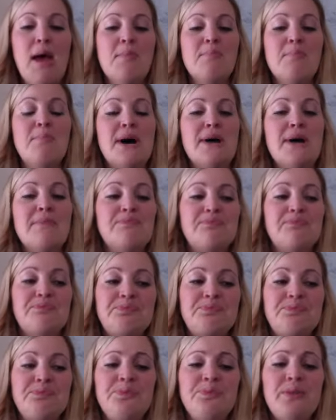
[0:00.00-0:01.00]
But
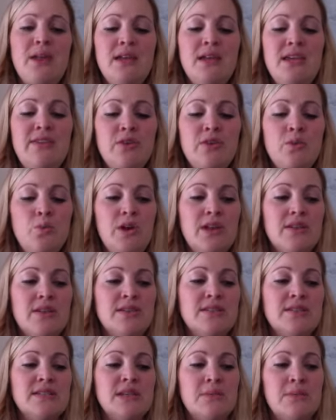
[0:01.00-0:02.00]
even with
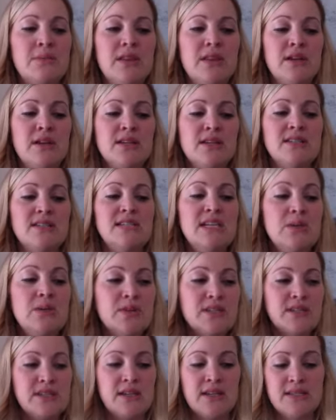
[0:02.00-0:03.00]
some of the
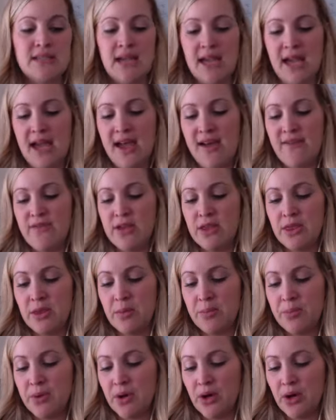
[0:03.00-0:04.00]
sequences I have in the
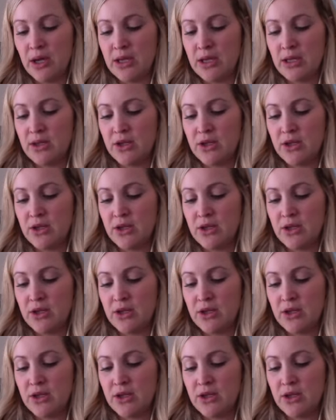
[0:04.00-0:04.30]
book,